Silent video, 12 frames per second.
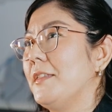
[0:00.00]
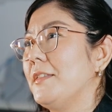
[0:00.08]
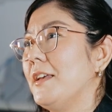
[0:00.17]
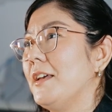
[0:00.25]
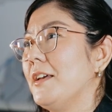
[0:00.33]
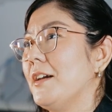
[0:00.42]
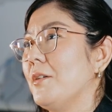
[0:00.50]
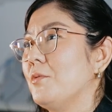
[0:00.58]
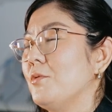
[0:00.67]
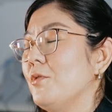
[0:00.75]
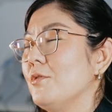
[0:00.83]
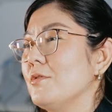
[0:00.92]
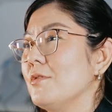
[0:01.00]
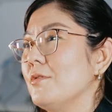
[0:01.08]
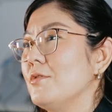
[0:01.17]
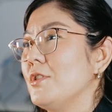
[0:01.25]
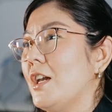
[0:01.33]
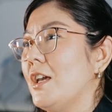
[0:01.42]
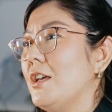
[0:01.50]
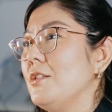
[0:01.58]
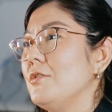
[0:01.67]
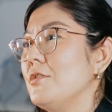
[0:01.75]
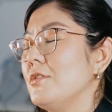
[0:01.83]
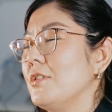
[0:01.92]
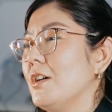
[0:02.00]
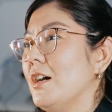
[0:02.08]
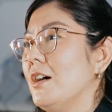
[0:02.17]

think I would also change